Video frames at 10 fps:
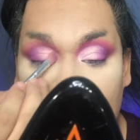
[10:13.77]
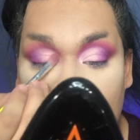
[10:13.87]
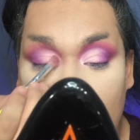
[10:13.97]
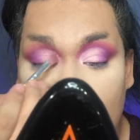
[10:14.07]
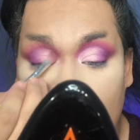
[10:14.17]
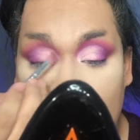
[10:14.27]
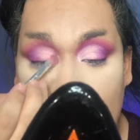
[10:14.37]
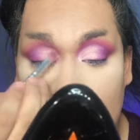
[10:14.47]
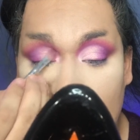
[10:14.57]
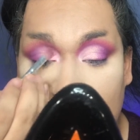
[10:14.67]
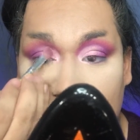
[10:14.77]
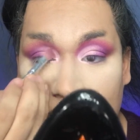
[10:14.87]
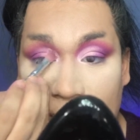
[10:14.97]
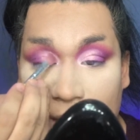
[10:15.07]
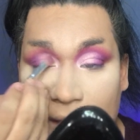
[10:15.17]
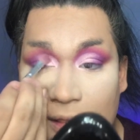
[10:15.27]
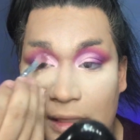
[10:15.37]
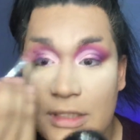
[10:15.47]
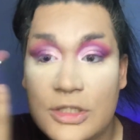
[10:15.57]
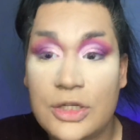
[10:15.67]
So I like to go ahead and get
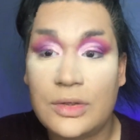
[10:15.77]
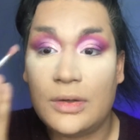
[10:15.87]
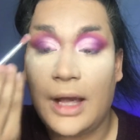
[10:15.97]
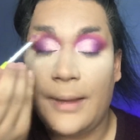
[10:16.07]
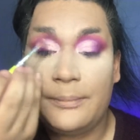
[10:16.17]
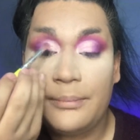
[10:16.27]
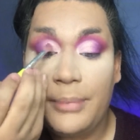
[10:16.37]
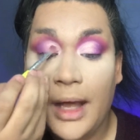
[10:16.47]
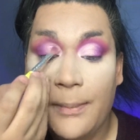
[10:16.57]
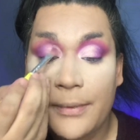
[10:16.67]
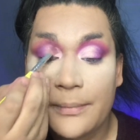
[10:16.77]
this to pop.